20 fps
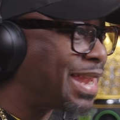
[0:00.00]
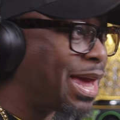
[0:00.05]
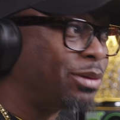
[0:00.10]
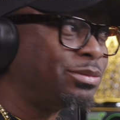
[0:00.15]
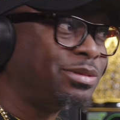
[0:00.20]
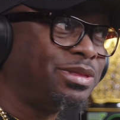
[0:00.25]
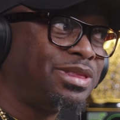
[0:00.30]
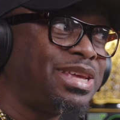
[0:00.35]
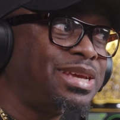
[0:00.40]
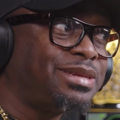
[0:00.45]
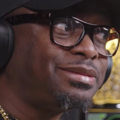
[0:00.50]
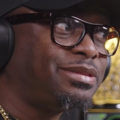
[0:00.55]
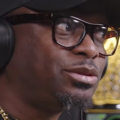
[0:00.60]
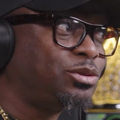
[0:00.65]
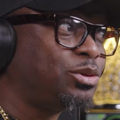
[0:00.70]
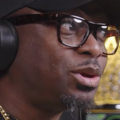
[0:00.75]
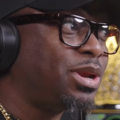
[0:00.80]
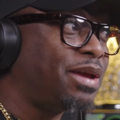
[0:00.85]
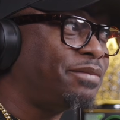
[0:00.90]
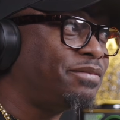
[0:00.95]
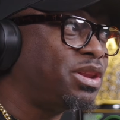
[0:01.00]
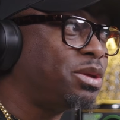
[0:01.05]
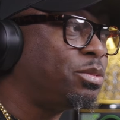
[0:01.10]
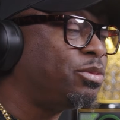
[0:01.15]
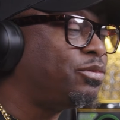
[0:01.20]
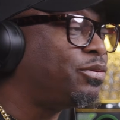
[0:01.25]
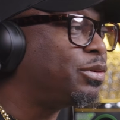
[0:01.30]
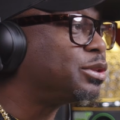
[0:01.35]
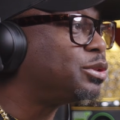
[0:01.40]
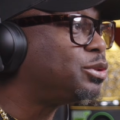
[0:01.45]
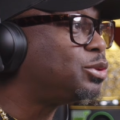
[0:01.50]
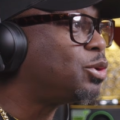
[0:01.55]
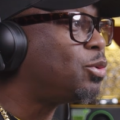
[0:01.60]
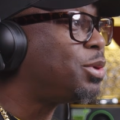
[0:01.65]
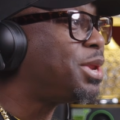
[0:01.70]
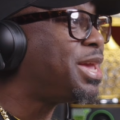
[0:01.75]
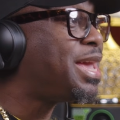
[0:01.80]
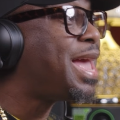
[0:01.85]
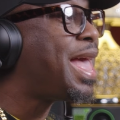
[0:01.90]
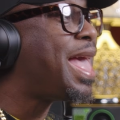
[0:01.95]
Now, this is only available for
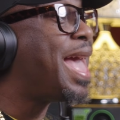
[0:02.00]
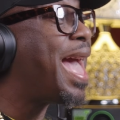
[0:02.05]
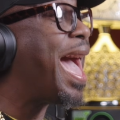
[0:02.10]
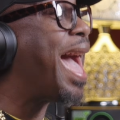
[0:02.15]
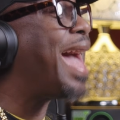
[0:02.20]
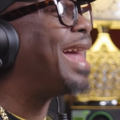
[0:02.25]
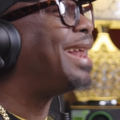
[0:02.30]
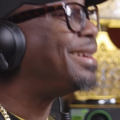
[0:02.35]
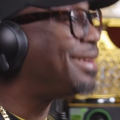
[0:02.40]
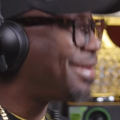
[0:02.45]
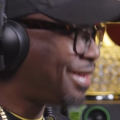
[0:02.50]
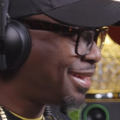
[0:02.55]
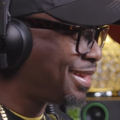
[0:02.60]
Sony and